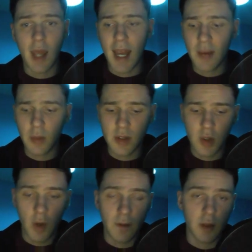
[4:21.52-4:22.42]
Everyone is
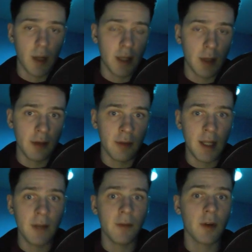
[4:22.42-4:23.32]
calling for
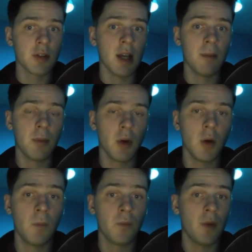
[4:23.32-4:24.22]
2023. For
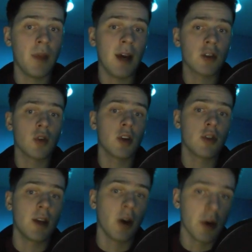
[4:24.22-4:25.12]
example, with the electronic
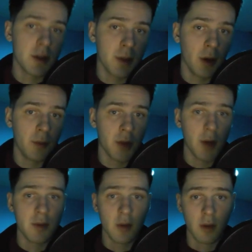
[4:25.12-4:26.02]
trade documents bill, in
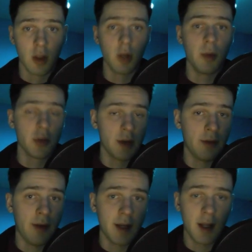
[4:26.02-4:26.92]
terms of global trade
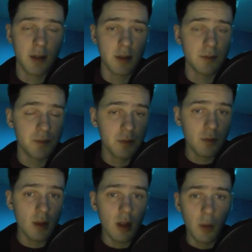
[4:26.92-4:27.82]
finance,
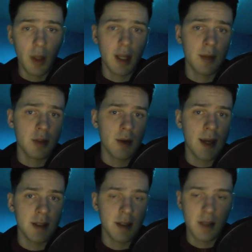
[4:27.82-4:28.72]
when it comes to
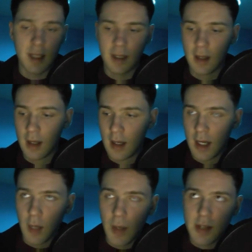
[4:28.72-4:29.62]
XDC,
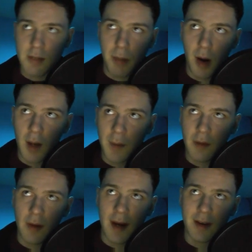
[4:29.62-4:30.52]
it went into
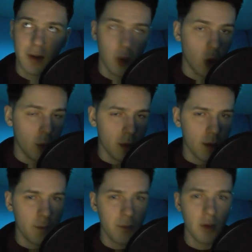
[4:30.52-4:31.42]
parliament around
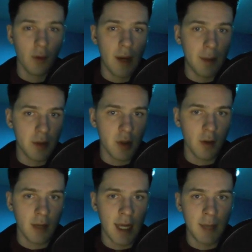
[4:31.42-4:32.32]
October, November
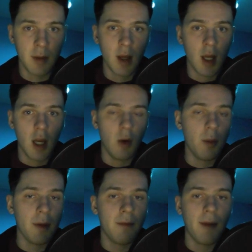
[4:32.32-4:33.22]
sort of time. It
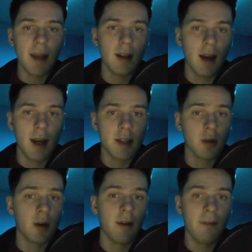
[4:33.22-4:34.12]
won't be finalized
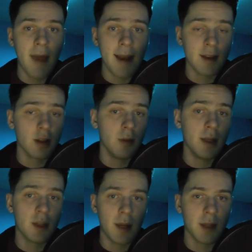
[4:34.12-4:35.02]
or in effect until
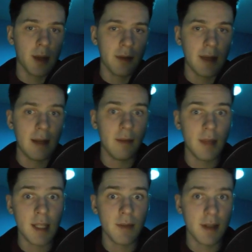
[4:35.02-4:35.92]
mid-2023.
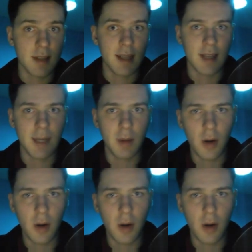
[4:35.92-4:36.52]
These things take time.